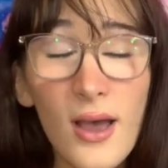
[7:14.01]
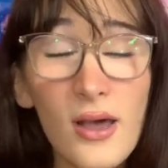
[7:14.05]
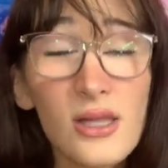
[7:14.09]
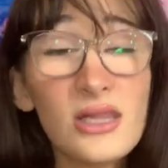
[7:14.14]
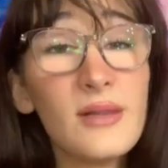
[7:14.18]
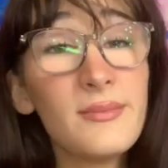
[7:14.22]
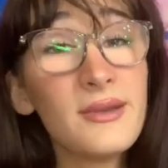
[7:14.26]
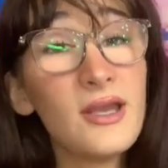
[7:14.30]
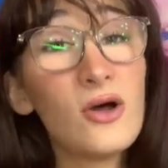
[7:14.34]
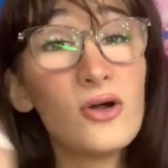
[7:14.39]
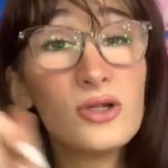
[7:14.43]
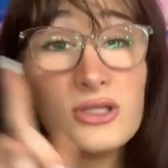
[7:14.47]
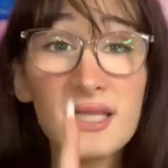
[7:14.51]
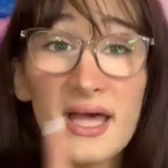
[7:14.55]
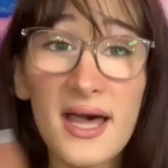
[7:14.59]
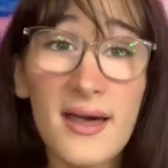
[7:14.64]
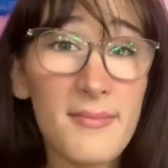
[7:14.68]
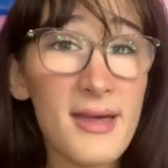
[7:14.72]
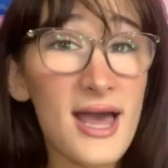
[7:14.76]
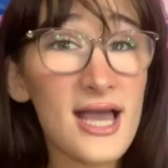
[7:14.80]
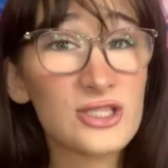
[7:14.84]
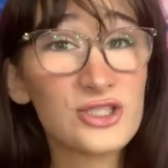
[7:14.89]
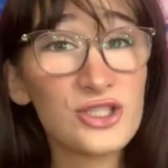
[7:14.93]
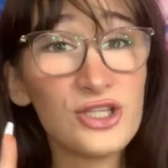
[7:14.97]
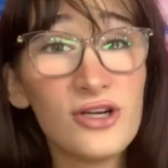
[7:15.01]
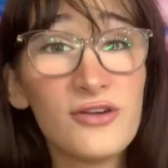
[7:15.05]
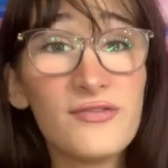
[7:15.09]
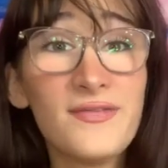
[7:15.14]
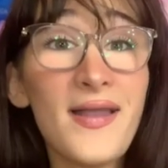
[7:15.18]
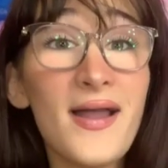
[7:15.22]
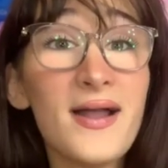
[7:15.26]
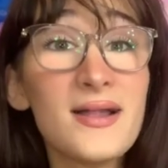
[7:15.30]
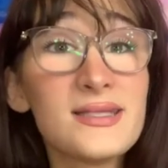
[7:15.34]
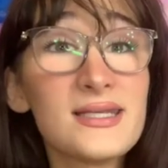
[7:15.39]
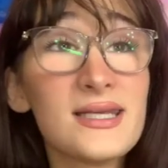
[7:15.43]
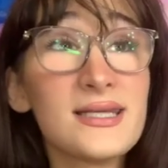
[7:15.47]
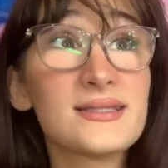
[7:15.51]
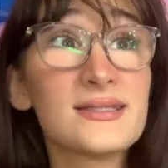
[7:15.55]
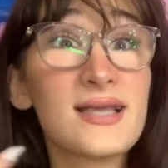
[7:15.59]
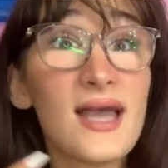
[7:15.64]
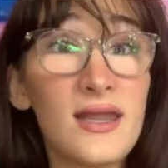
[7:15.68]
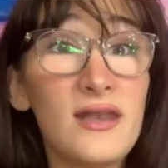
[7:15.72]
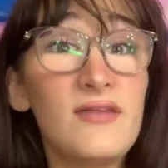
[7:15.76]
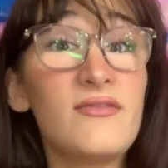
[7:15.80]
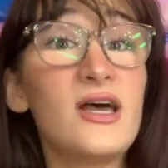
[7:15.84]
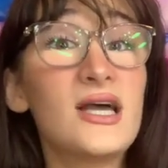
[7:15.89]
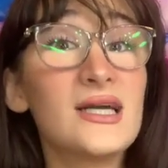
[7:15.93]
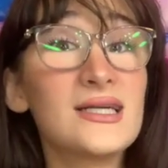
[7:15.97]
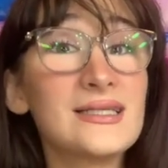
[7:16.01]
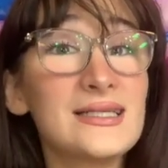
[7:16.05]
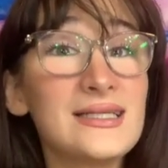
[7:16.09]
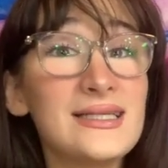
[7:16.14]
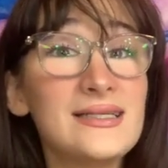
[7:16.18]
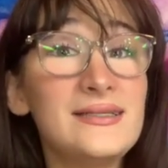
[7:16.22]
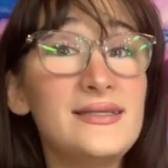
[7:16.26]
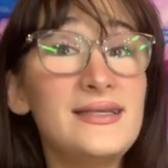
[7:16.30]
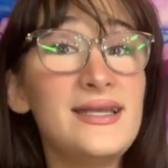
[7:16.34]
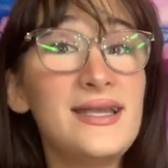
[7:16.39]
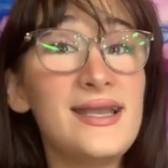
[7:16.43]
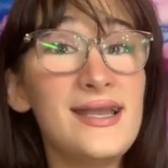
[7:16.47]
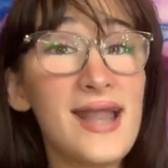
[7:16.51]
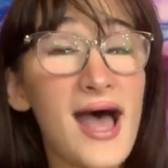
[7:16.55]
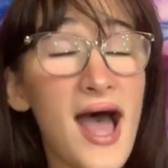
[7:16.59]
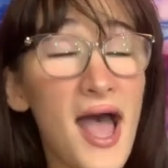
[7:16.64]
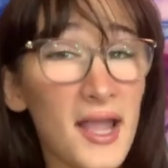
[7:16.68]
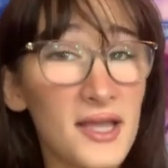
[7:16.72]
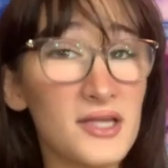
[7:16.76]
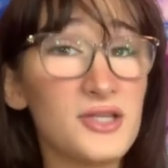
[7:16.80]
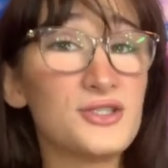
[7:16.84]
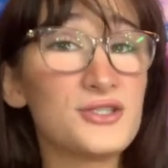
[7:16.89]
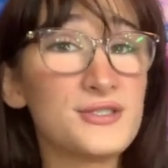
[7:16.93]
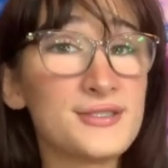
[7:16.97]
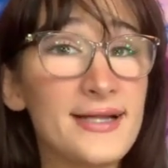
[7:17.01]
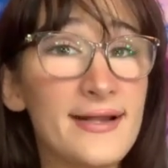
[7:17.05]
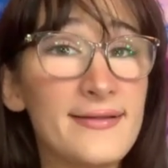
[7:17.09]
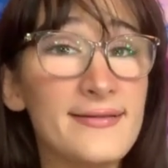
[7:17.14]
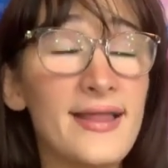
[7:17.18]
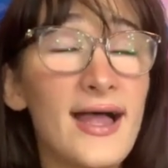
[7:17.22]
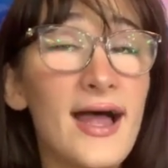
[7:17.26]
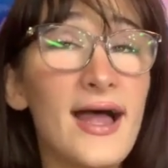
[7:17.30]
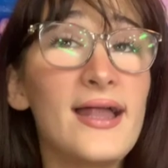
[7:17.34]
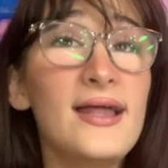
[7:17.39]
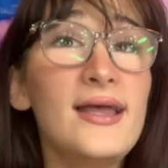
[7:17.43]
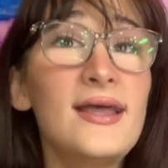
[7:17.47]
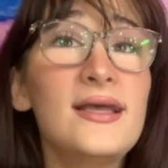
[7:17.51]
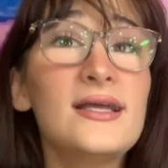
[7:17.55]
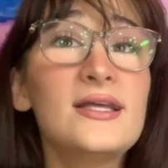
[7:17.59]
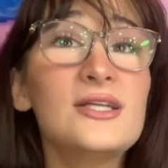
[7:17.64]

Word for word: Let me hold up. Actually, her fiance is kind of ugly. I understand that.